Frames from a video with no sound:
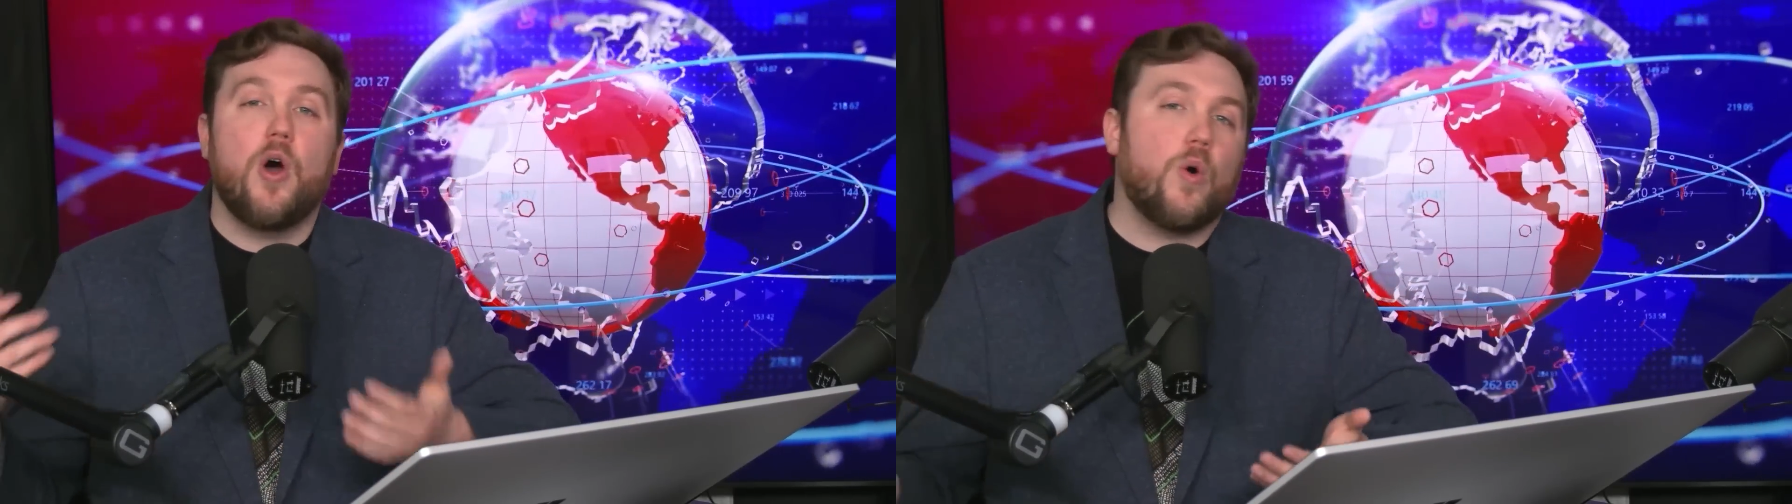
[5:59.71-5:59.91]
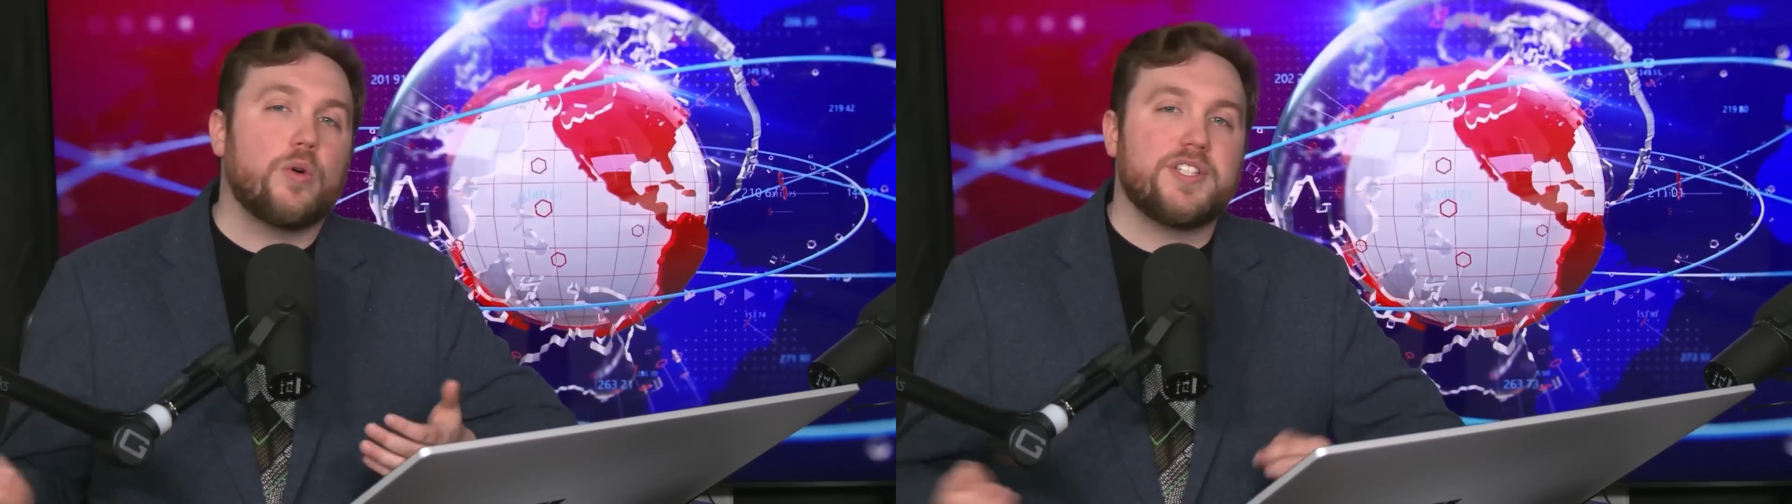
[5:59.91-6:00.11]

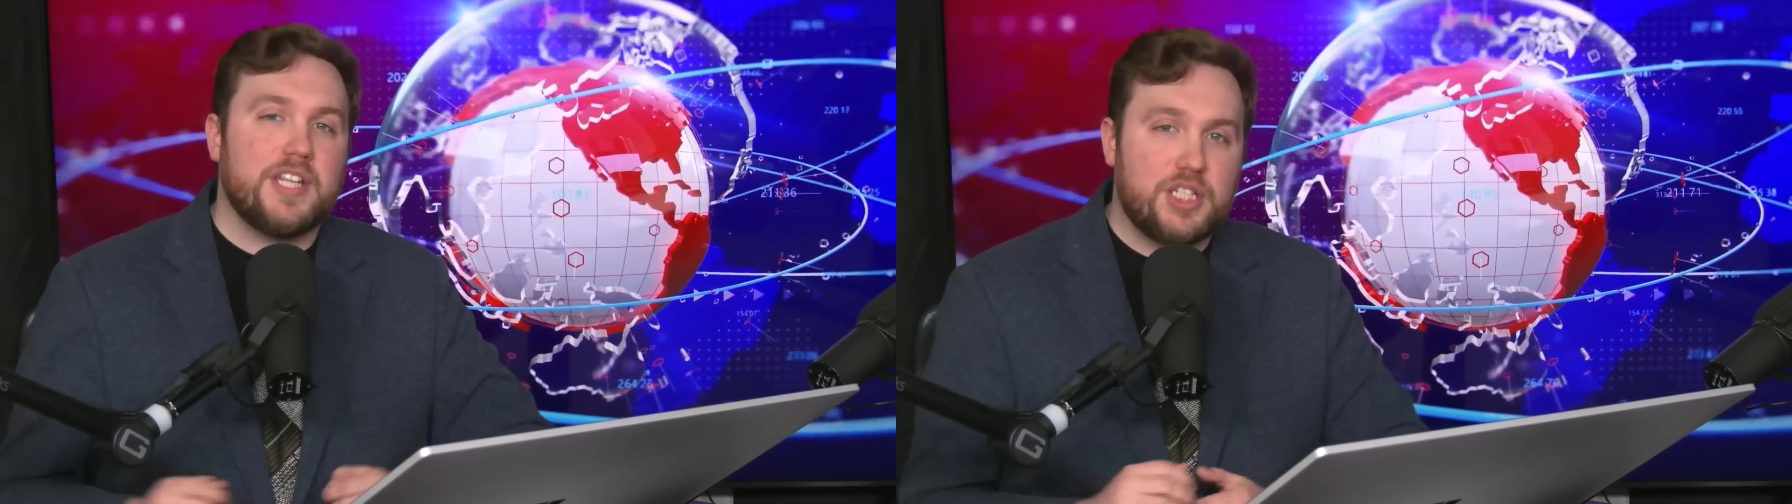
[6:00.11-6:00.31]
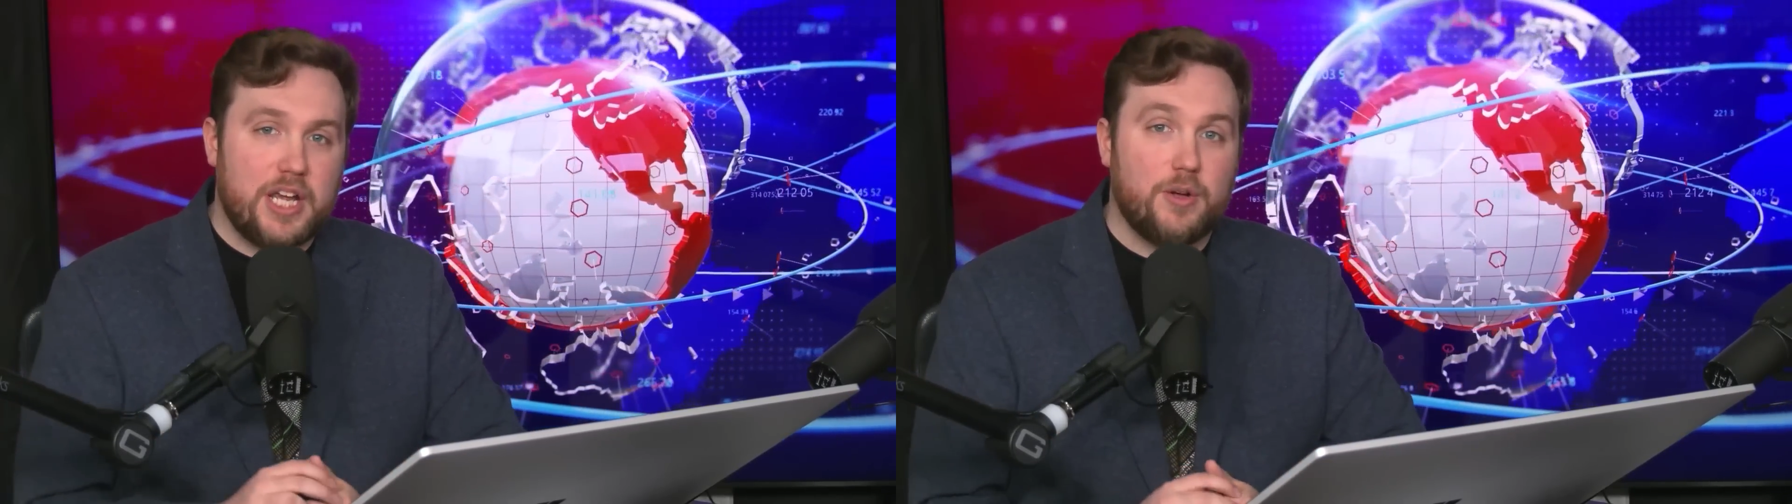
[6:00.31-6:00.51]
or as
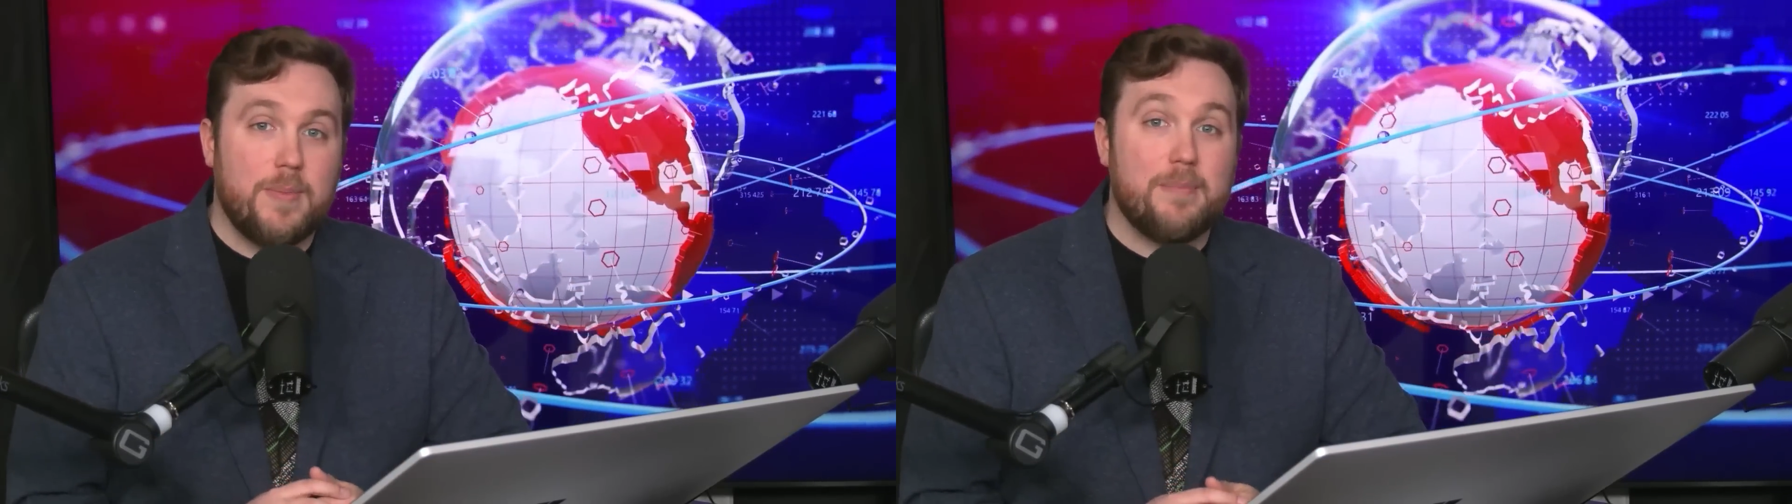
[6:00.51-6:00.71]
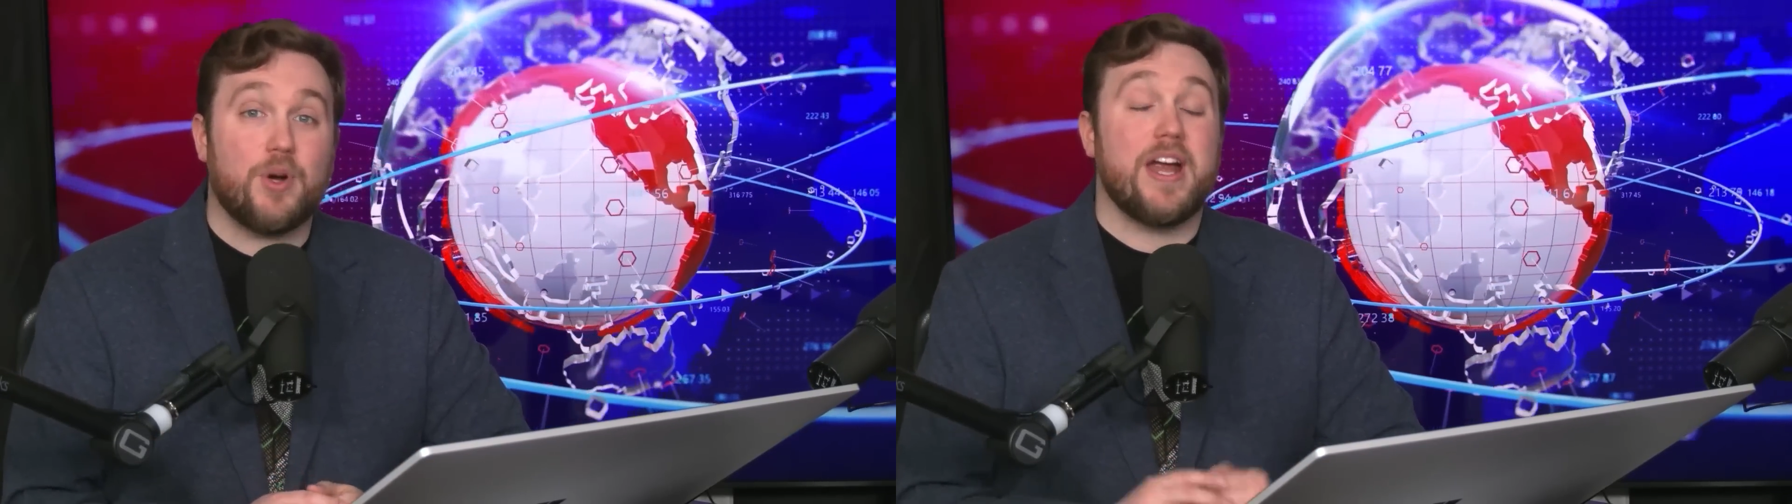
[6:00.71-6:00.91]
a channel
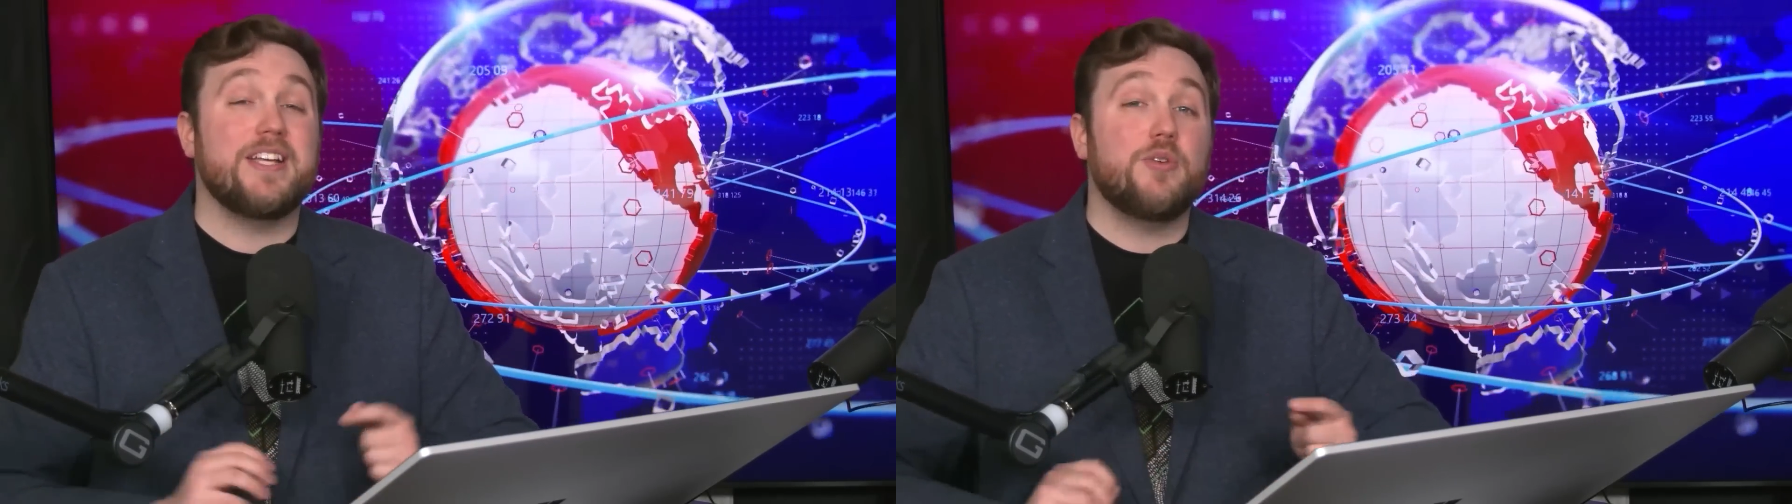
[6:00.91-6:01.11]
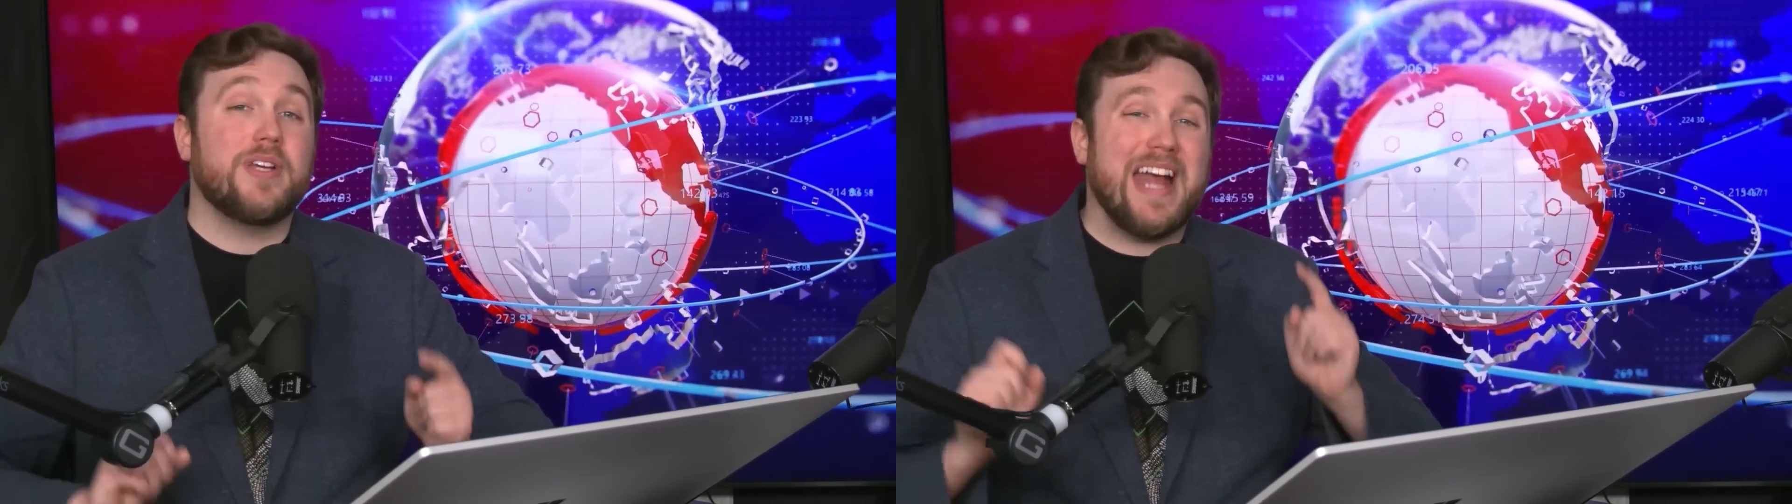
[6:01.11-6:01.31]
member,
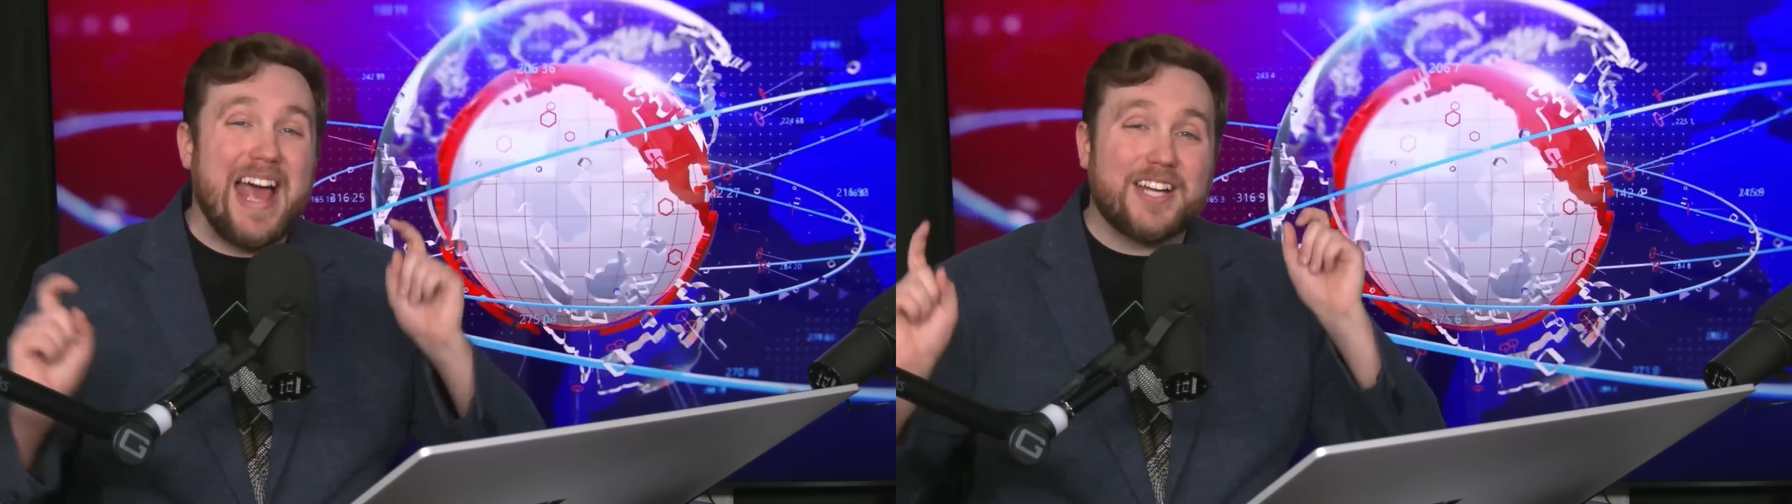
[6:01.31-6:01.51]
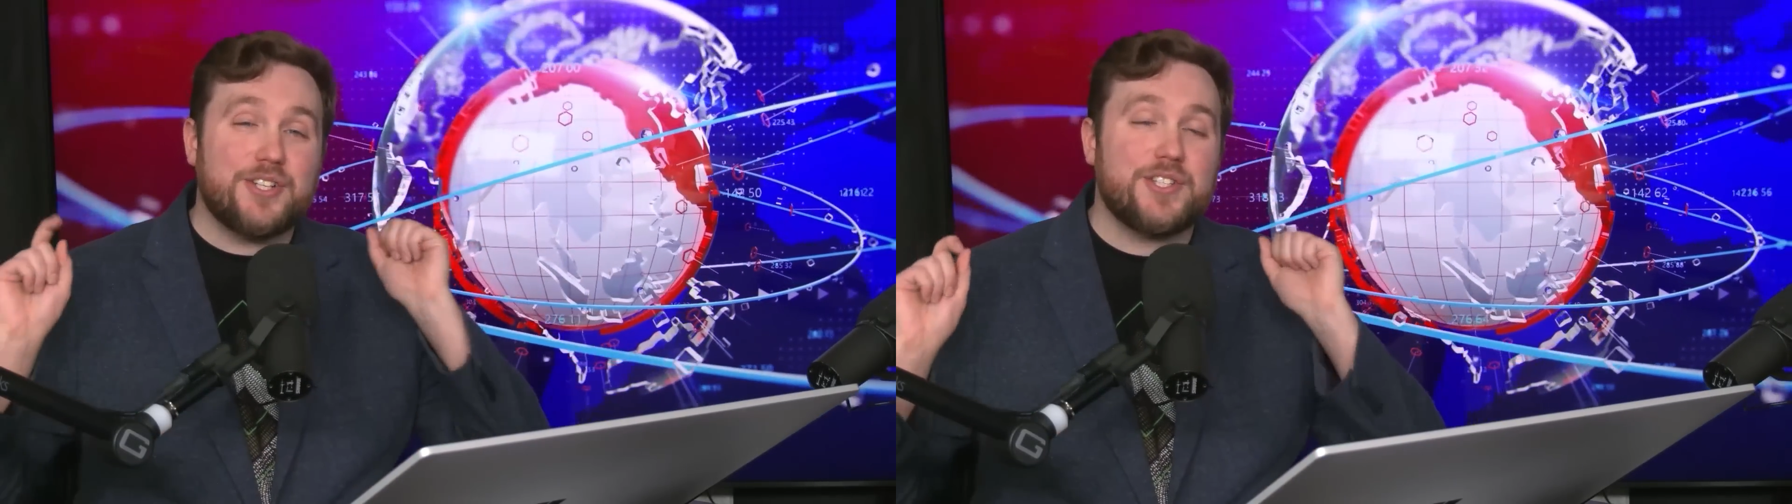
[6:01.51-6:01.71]
and you can actually